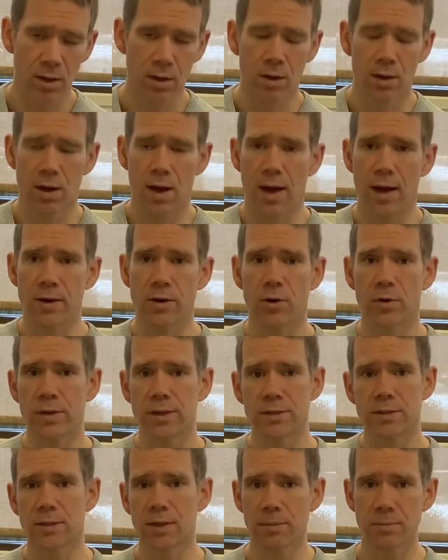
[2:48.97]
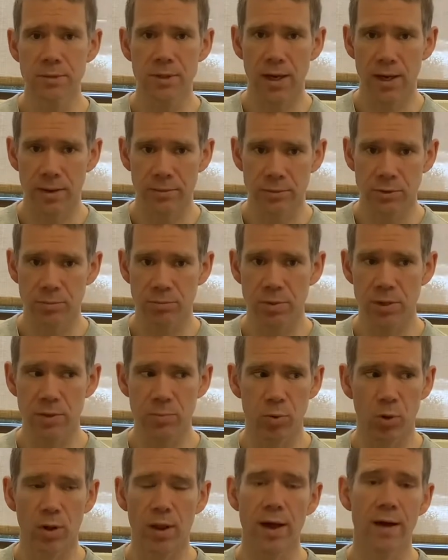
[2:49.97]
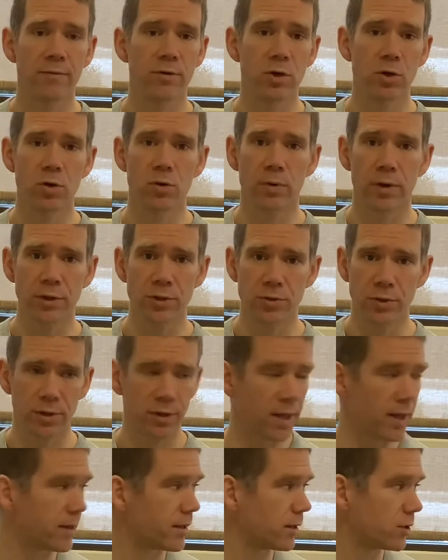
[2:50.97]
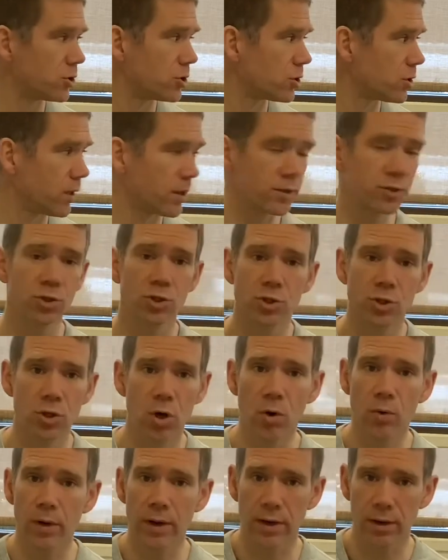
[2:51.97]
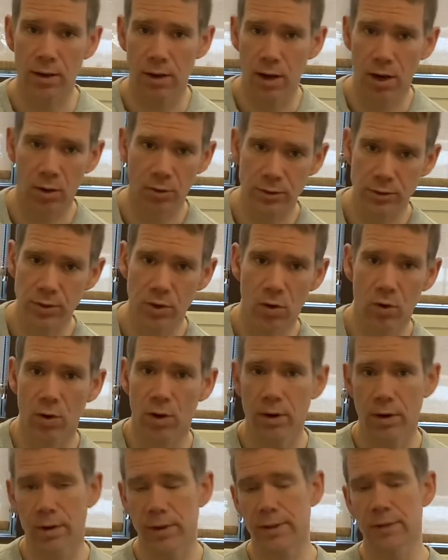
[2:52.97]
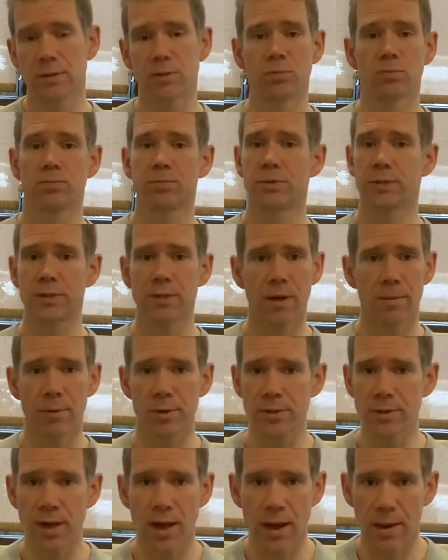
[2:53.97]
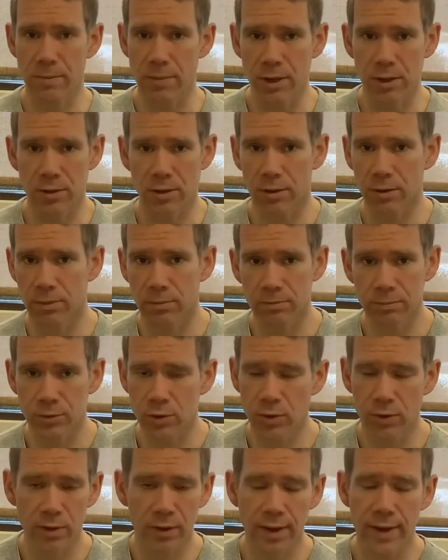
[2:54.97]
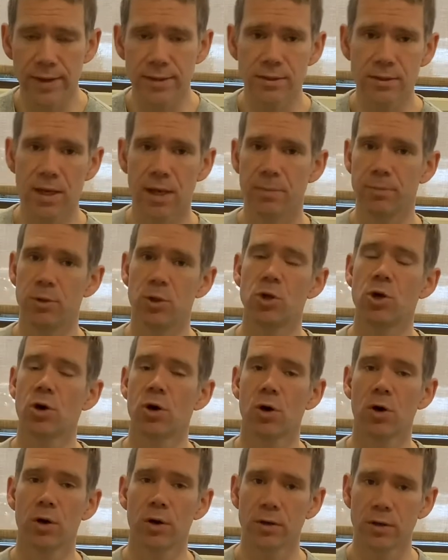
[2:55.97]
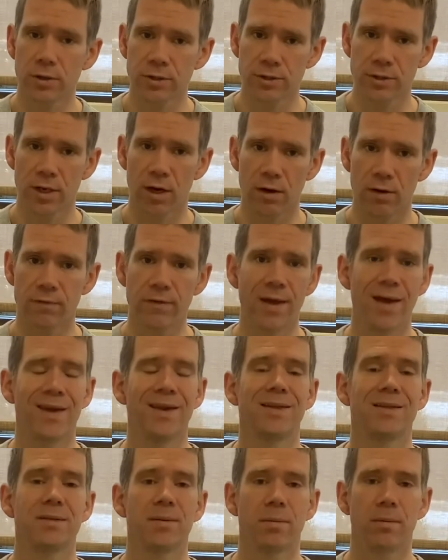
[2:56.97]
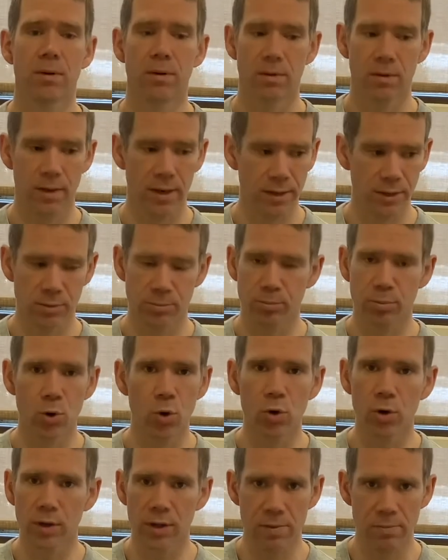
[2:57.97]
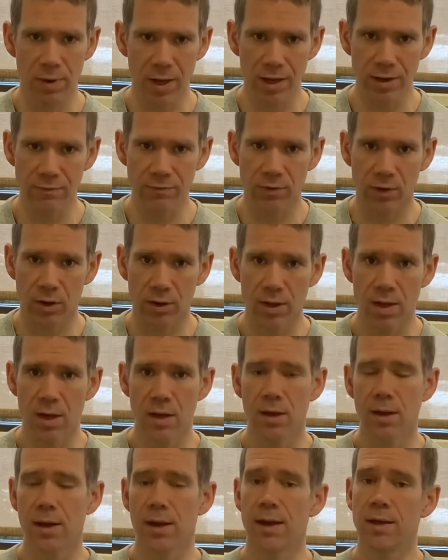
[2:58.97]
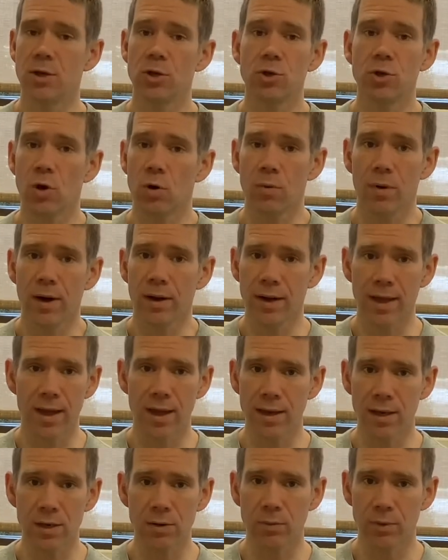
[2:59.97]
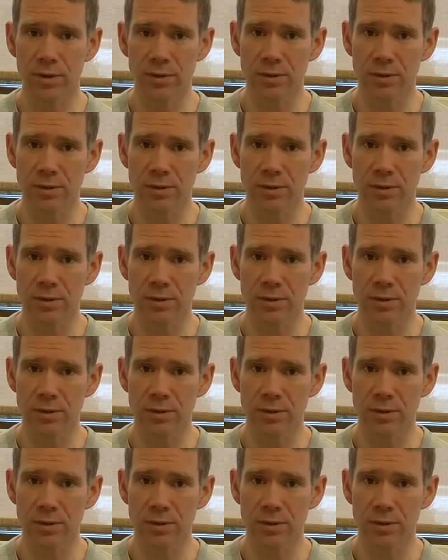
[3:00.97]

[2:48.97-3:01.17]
I know that sometimes people have a new injury, like it's snowing out or it's summertime and you're doing landscaping, you hurt yourself and it is brutally painful and you don't want anyone to